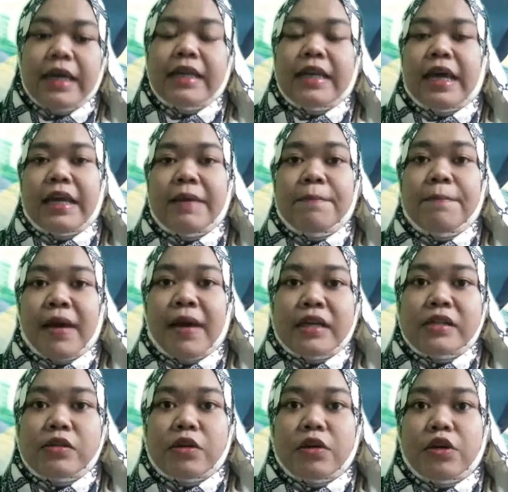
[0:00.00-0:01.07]
that
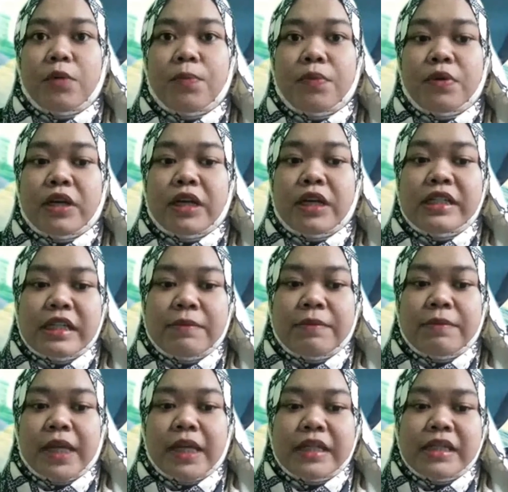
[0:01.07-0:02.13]
impacts on operation
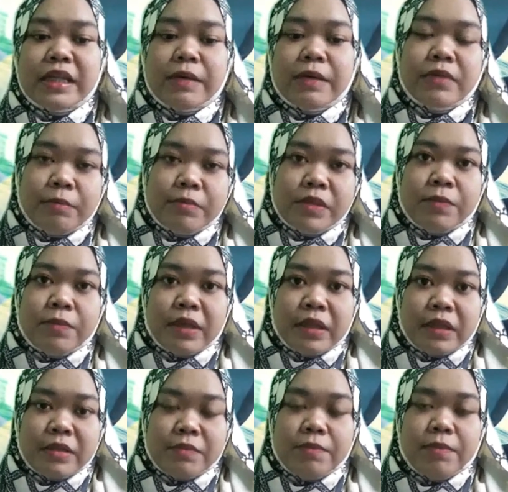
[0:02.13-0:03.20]
but is sometimes
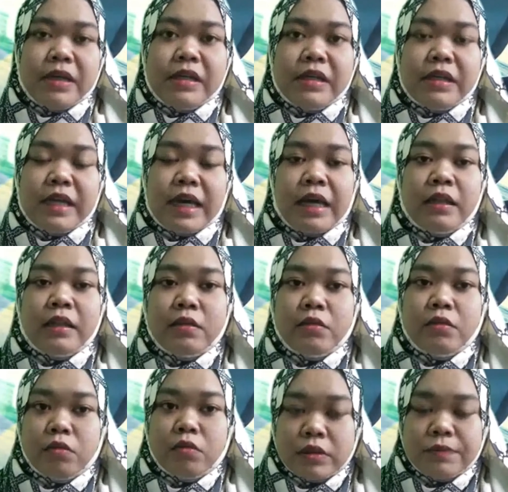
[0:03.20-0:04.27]
missed by other
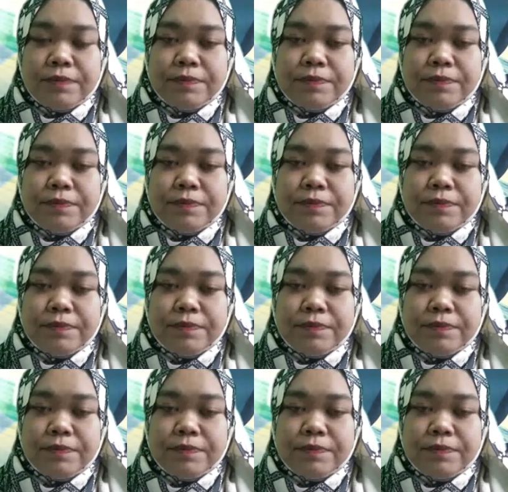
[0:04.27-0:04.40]
tools.